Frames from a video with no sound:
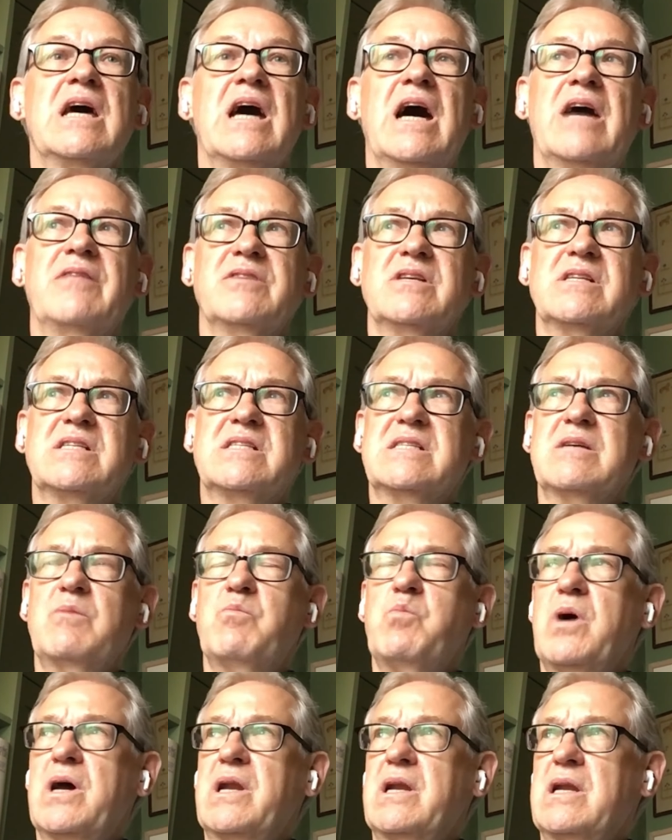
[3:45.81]
And there's
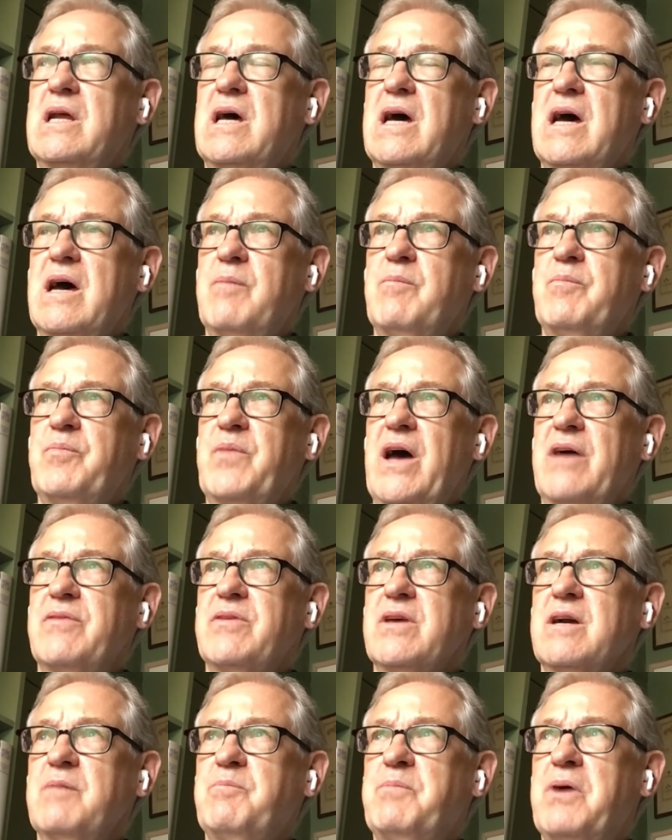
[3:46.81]
someone, um, I
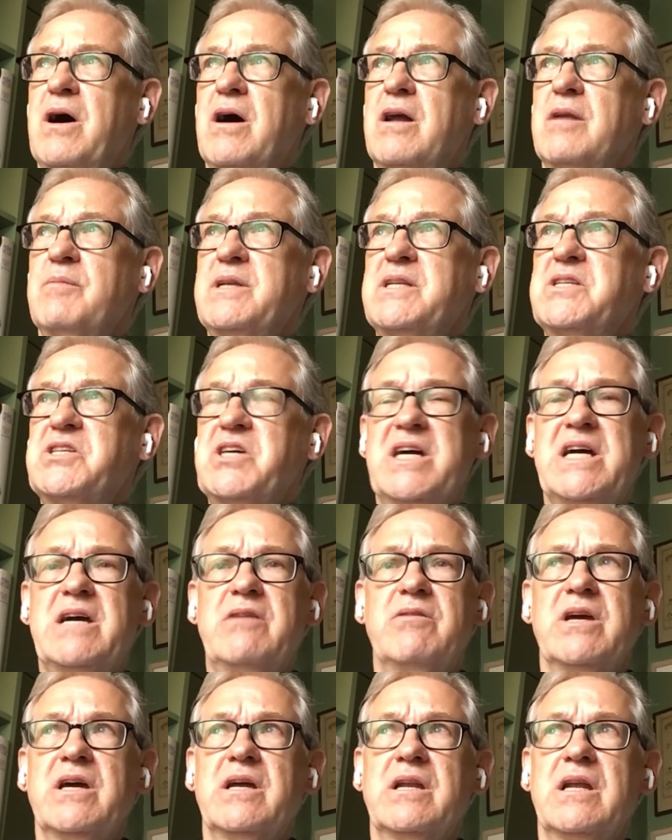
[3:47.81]
think a
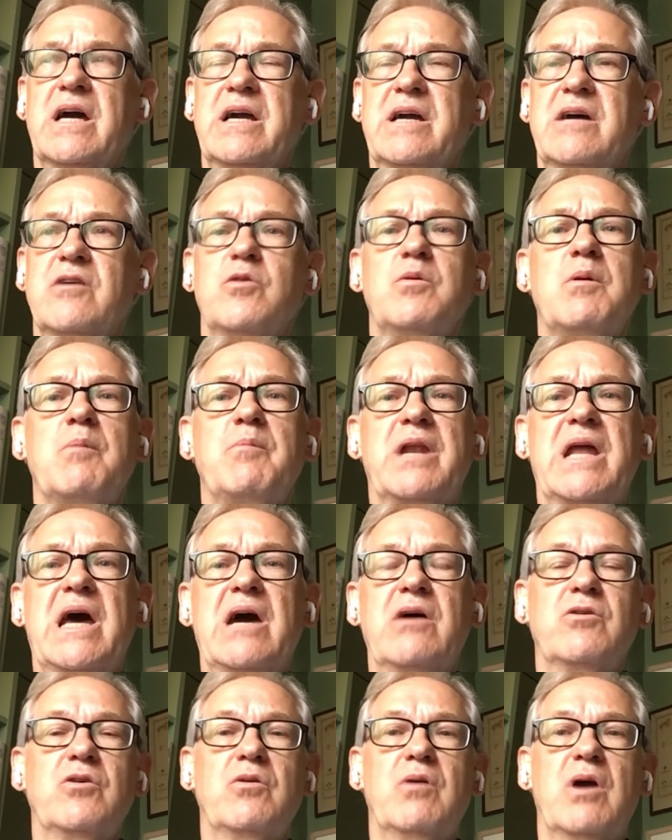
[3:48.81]
parliamentarian, I can't remember
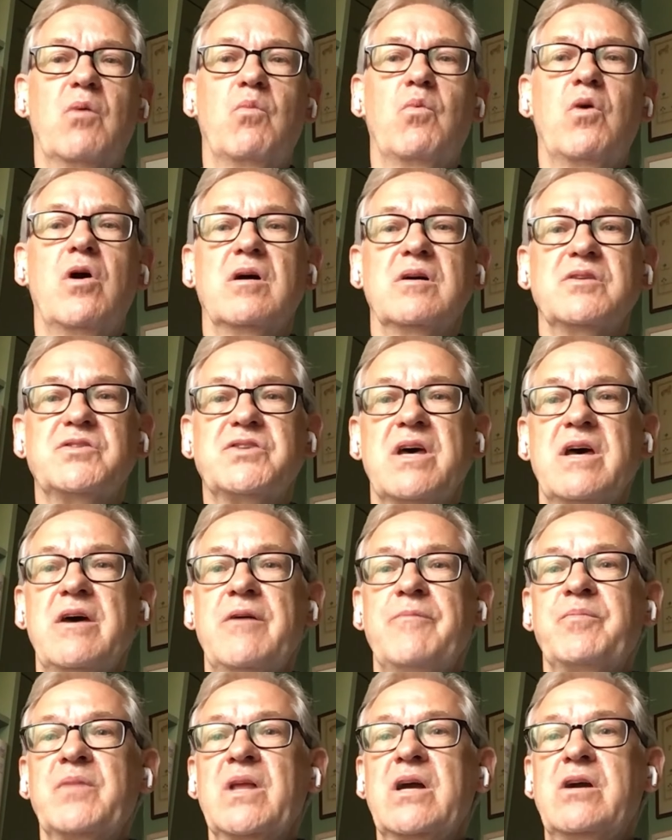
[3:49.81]
now who it was,
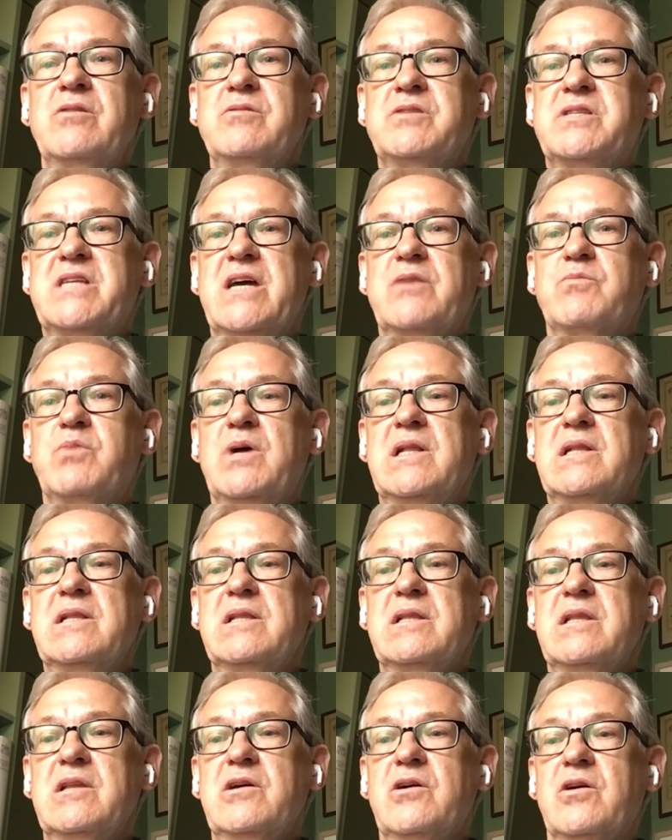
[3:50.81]
who said,
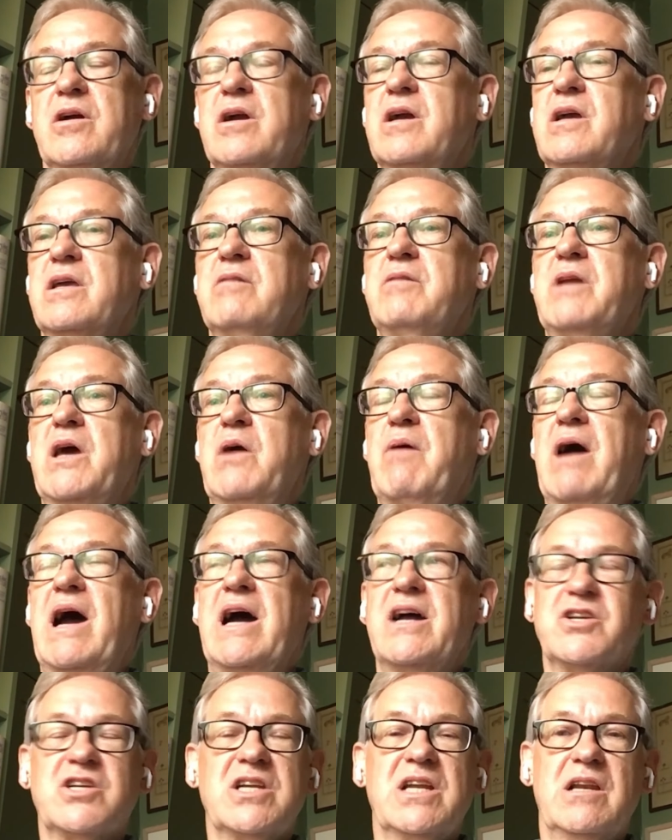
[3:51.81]
well, look, you know,
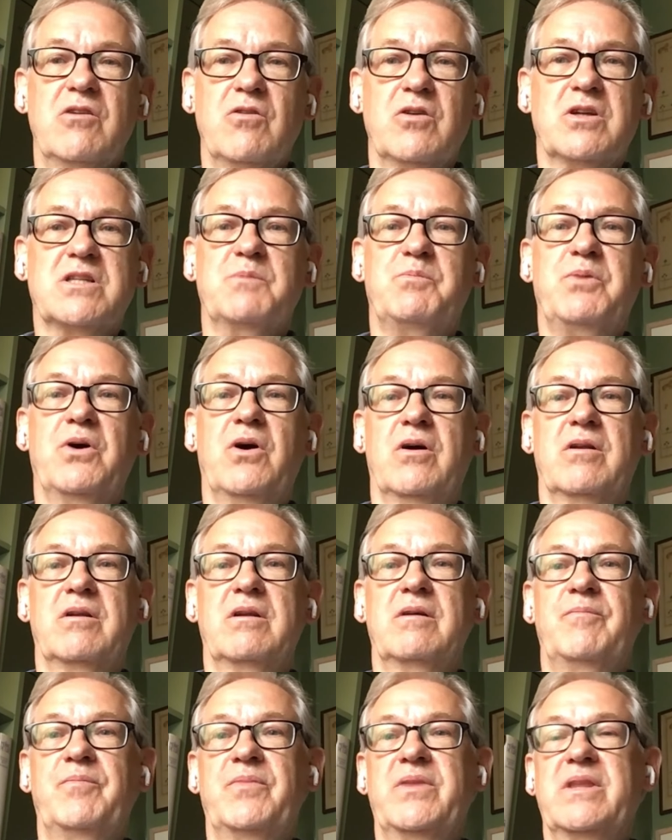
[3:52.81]
actually looked
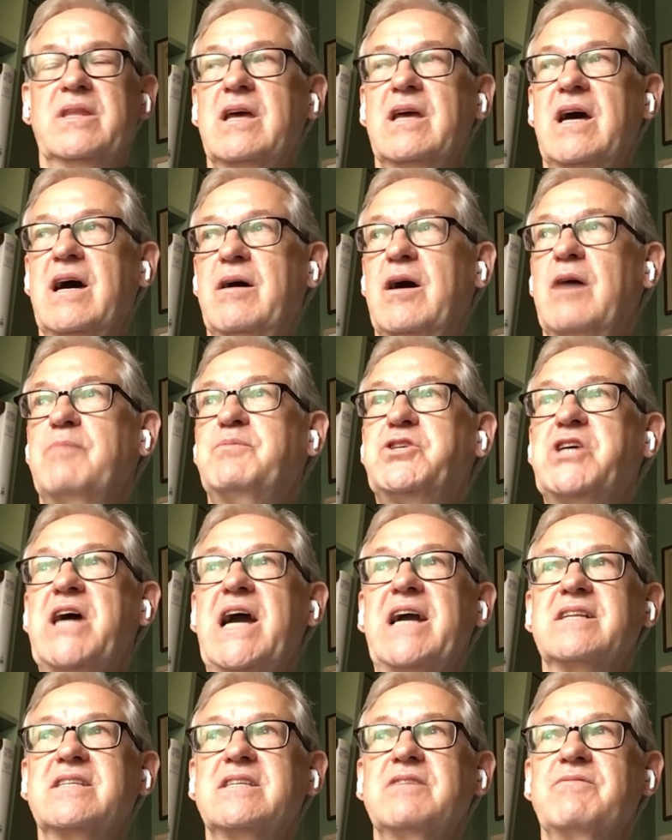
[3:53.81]
upon uh,
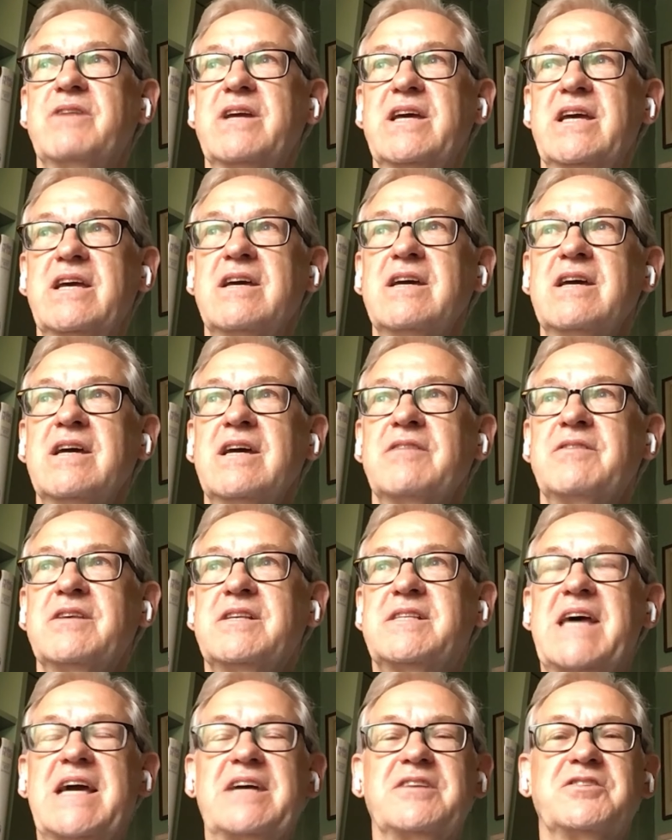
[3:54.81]
objectively,
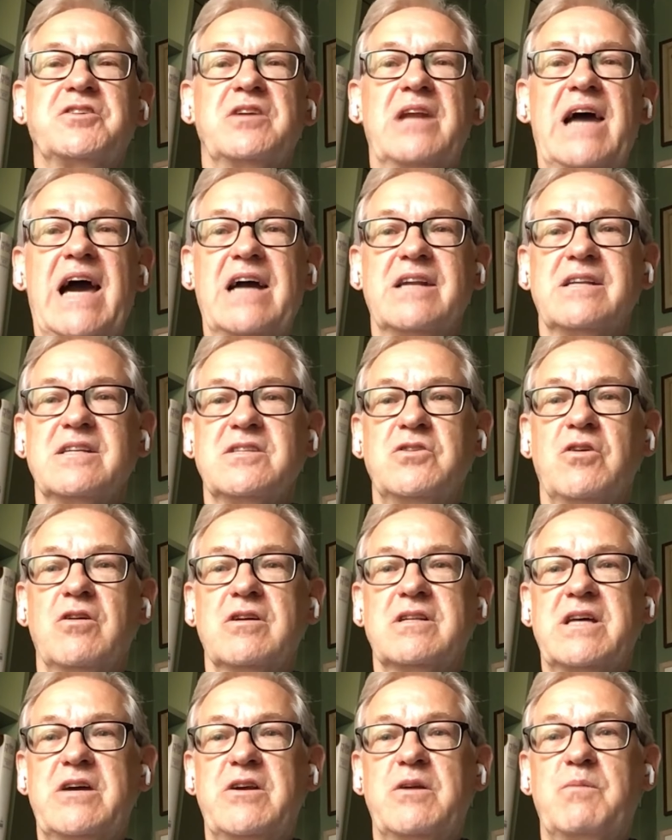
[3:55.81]
the sexual act is
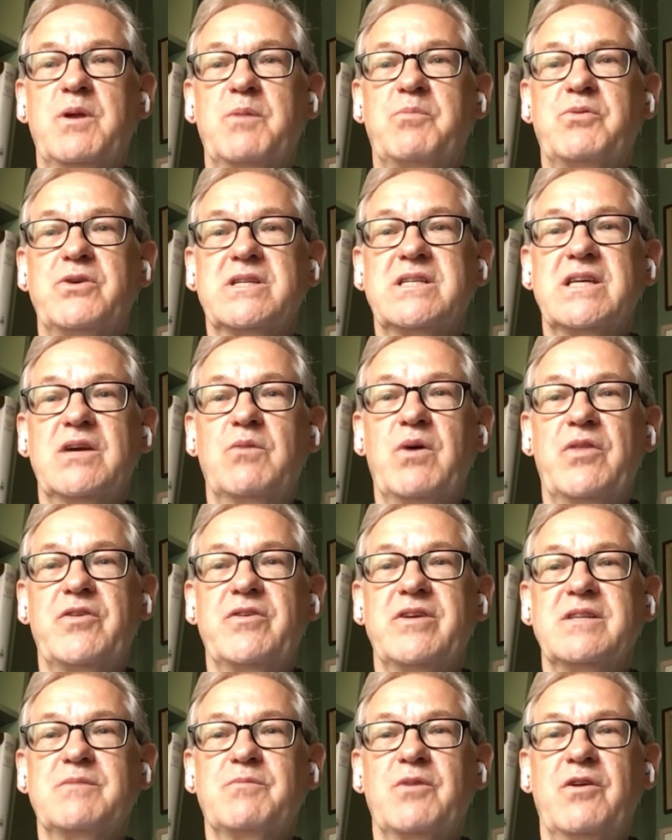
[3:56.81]
not terribly pretty,
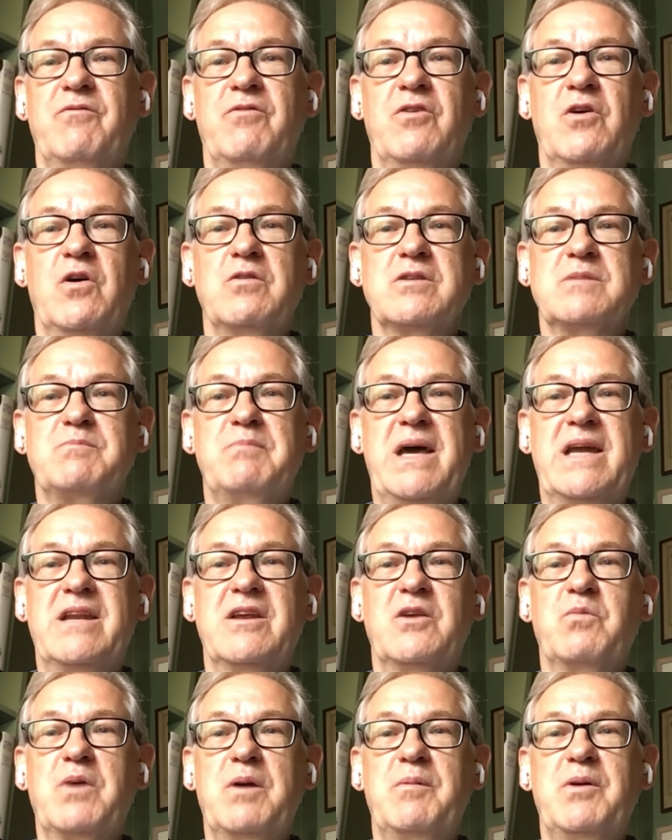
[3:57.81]
whether it involves
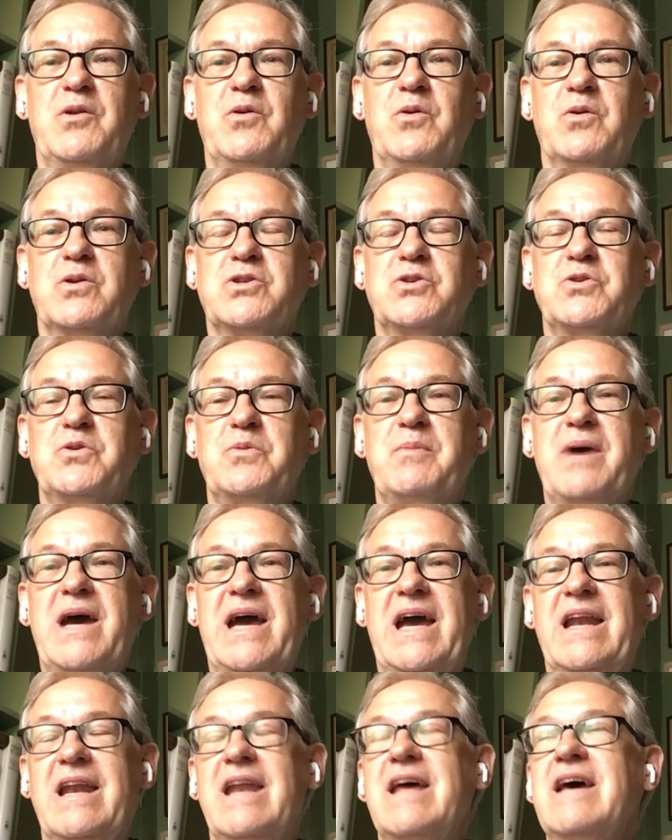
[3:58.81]
men and women or two
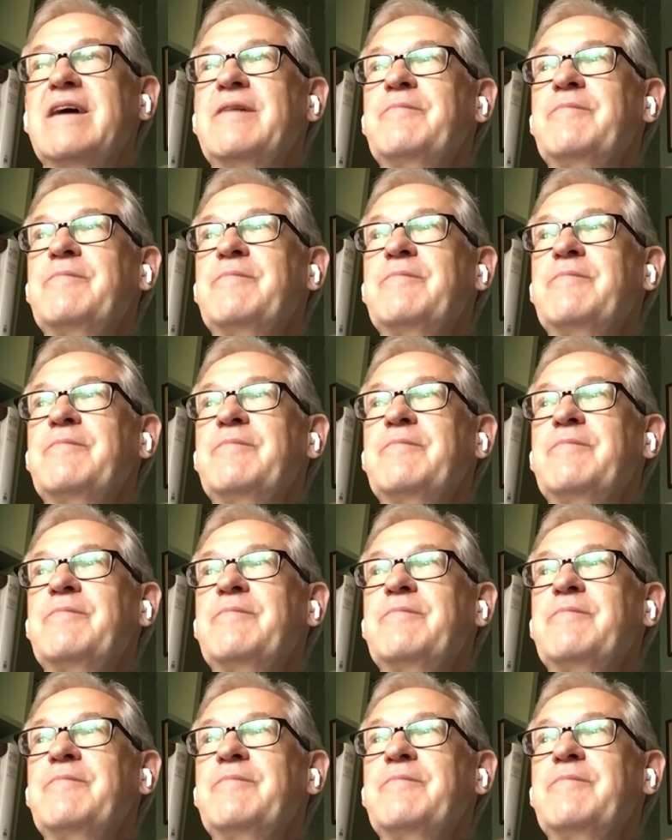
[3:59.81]
men.